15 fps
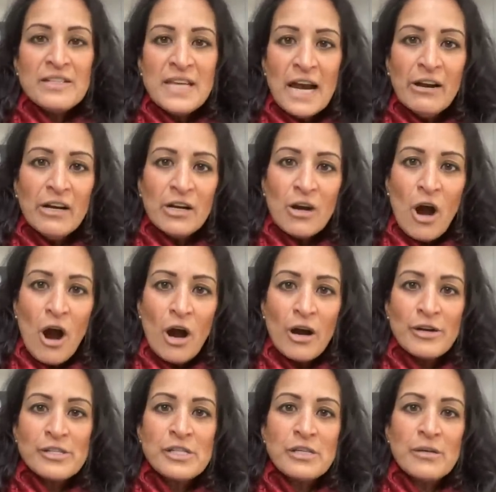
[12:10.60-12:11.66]
Derek
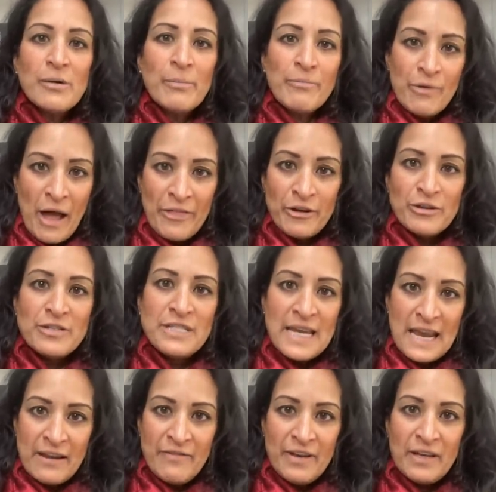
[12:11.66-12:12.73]
Carr's brother,
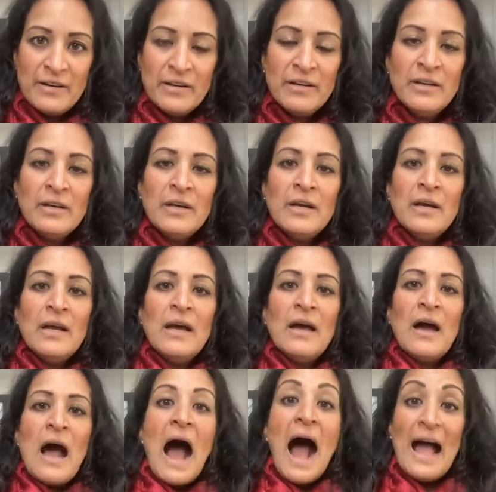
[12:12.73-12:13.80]
David,
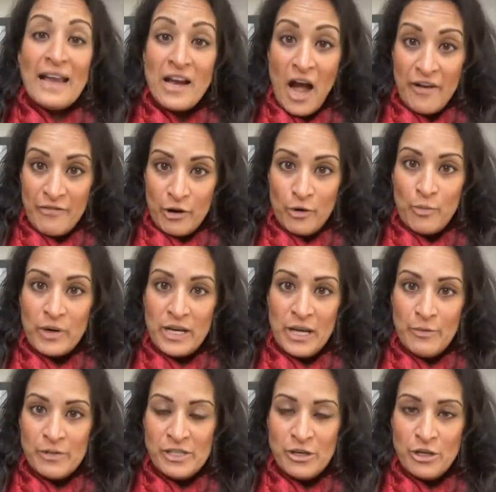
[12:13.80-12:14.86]
I covered when
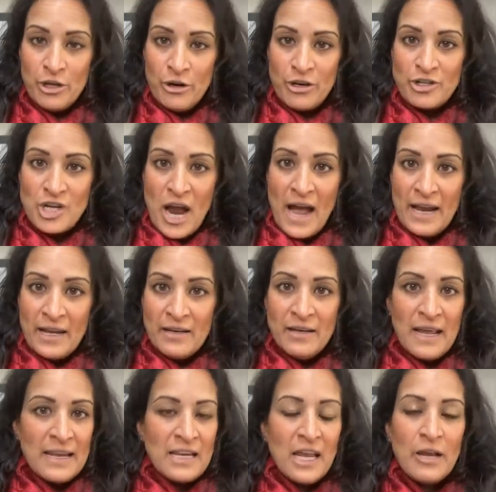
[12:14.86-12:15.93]
he was a New York
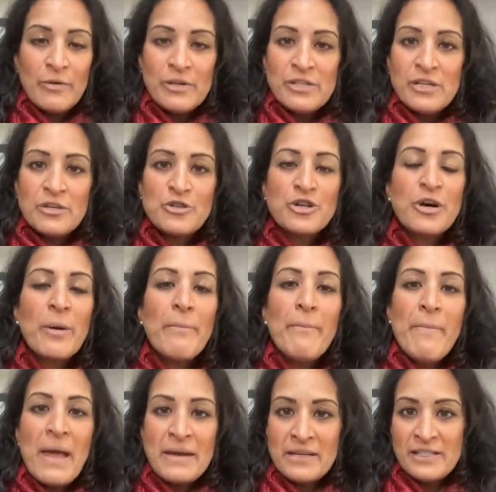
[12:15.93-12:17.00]
Giant, and he was
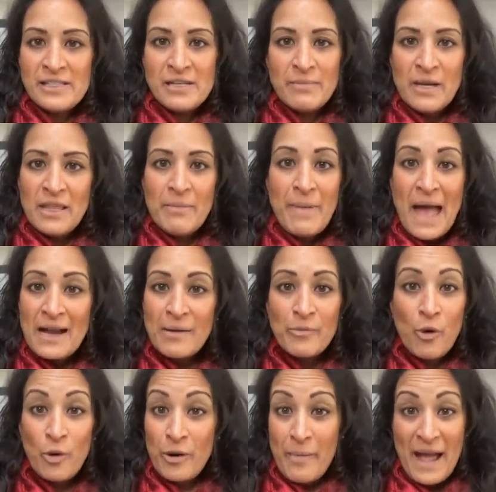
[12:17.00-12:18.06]
tremendous to me. The backup
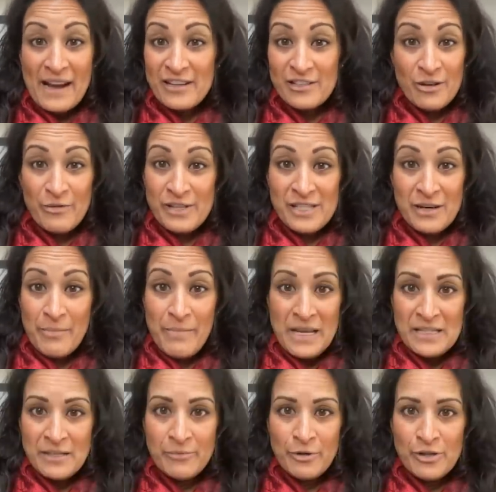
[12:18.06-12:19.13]
quarterback is always an
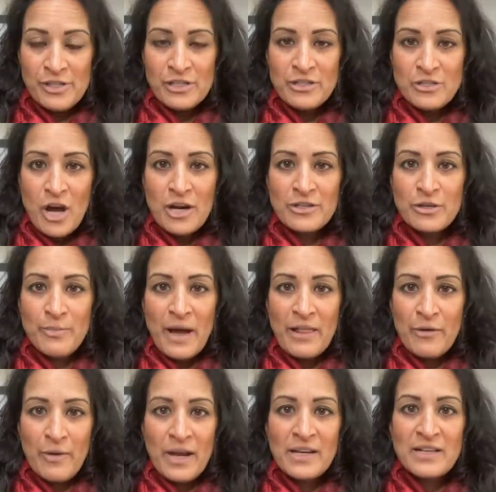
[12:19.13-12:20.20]
amazing person to talk to, by
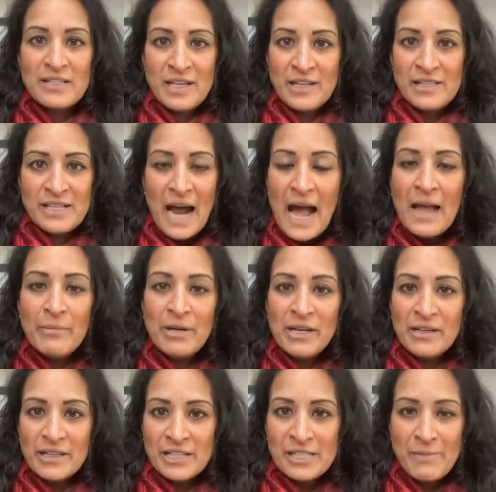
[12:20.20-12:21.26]
the way, because he has time and
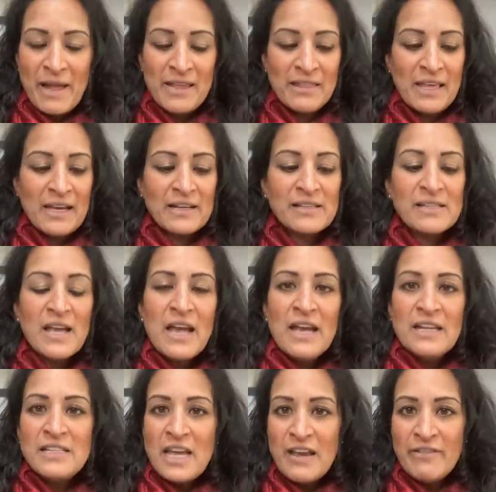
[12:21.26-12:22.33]
he'll explain
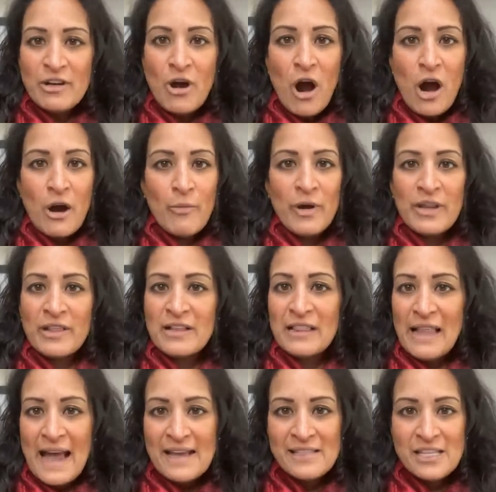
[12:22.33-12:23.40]
things. David Carr, one of the
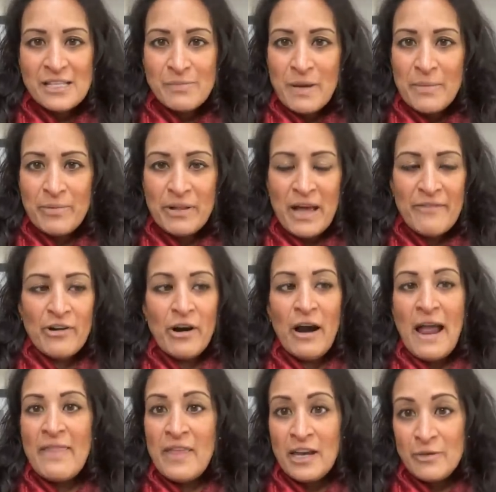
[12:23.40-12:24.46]
classiest people ever.
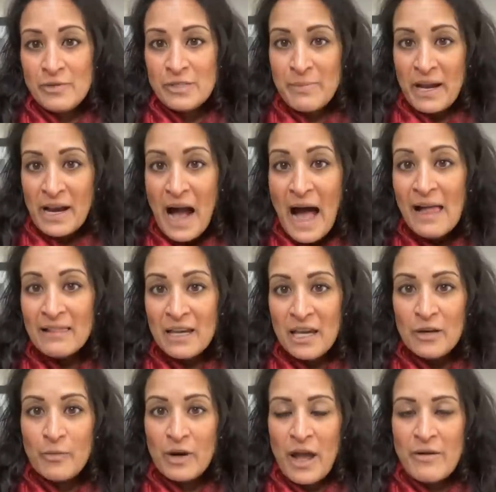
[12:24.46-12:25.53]
And then he was my
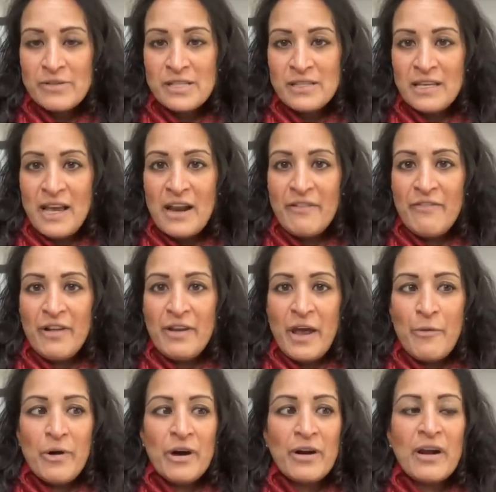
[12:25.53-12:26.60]
colleague when I was at the NFL
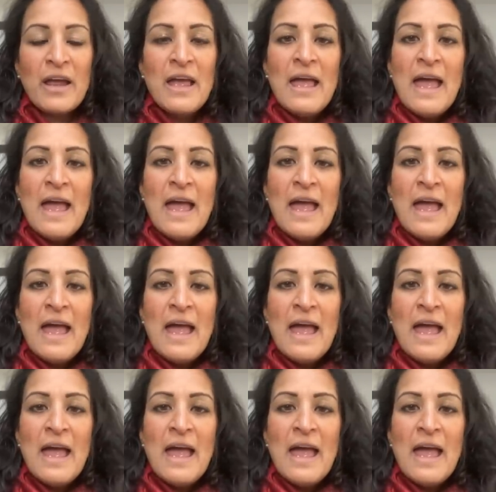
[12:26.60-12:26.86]
Network.